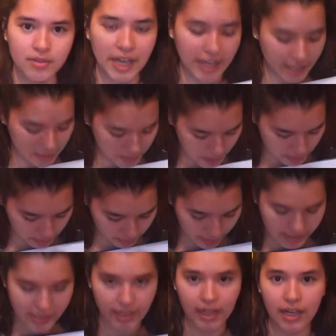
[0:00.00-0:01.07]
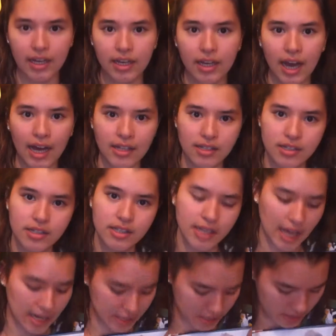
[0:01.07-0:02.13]
naked people basically, and
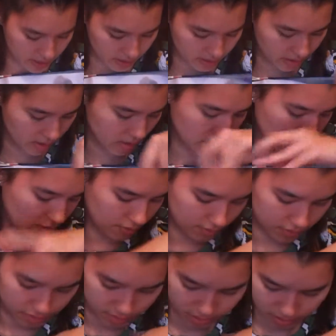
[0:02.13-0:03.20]
skeletons and stuff.